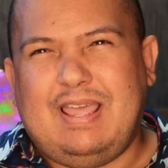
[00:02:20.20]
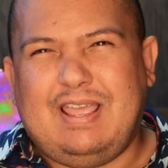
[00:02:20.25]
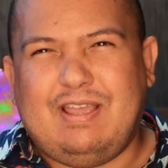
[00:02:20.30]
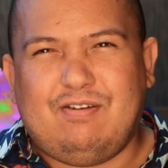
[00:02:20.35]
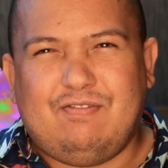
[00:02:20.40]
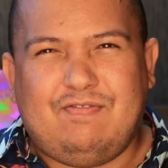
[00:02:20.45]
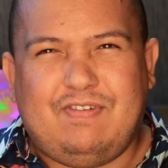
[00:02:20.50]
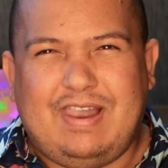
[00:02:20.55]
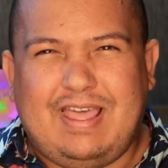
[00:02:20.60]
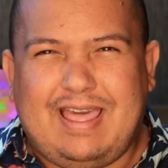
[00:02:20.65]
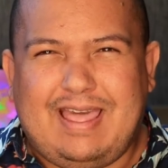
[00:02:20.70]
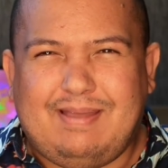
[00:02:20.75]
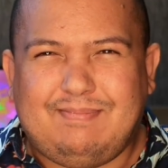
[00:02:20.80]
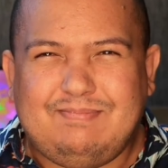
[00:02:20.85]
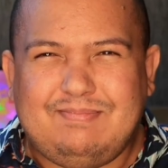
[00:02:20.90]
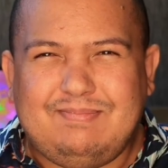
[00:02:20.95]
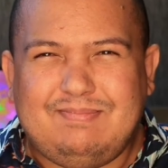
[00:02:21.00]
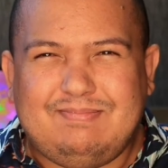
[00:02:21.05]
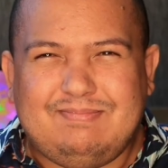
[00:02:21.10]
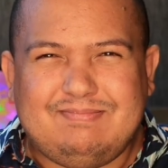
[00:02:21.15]
of
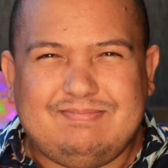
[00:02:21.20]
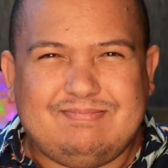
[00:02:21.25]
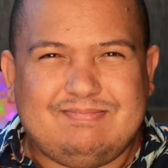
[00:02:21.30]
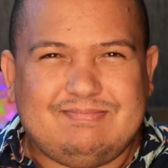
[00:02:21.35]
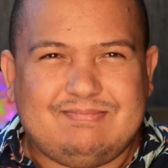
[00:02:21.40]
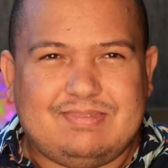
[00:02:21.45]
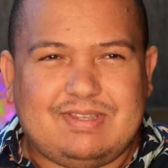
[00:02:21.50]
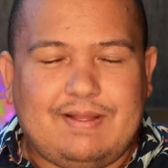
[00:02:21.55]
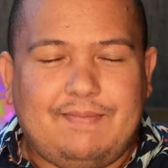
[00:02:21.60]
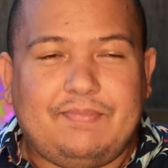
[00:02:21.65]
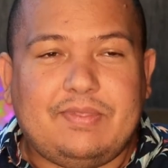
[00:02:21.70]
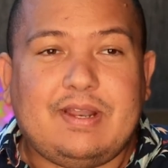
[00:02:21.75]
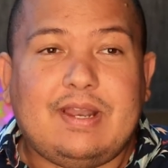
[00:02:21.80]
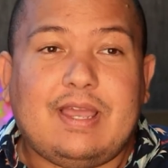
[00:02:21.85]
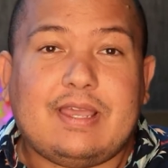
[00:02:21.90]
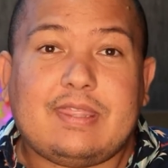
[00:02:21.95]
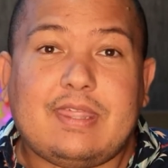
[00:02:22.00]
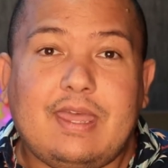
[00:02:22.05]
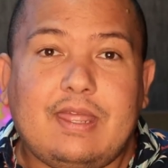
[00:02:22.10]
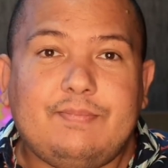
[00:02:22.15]
lamb, something
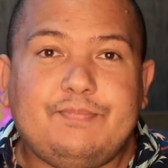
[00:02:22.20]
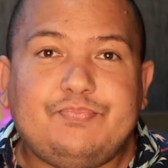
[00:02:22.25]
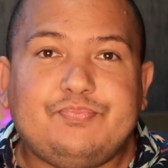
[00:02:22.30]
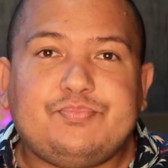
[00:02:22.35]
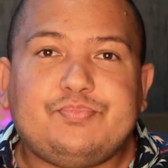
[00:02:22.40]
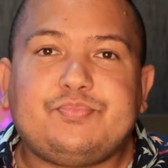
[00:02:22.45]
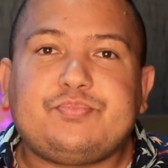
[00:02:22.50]
like that,